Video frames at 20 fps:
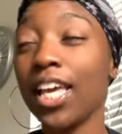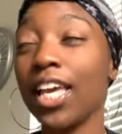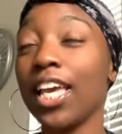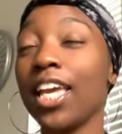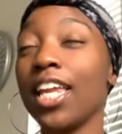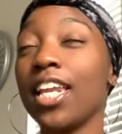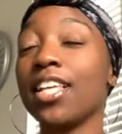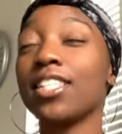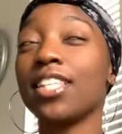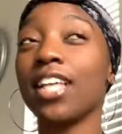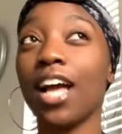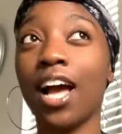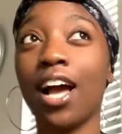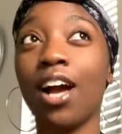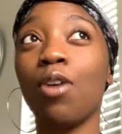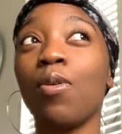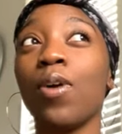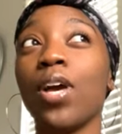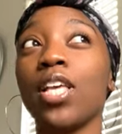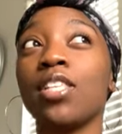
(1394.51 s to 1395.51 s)
it is
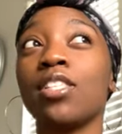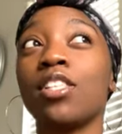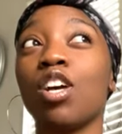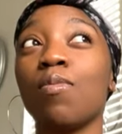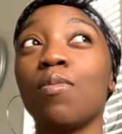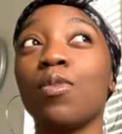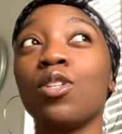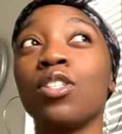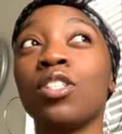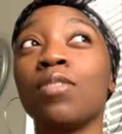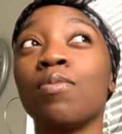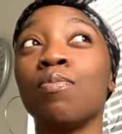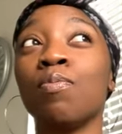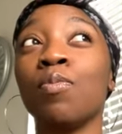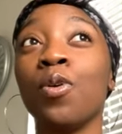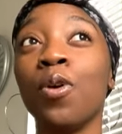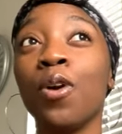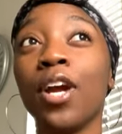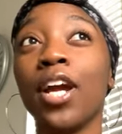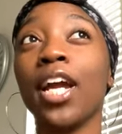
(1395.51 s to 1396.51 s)
always so much
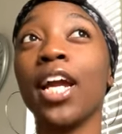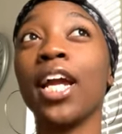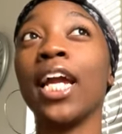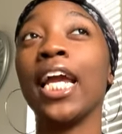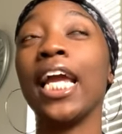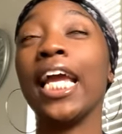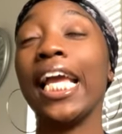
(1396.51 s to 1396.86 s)
more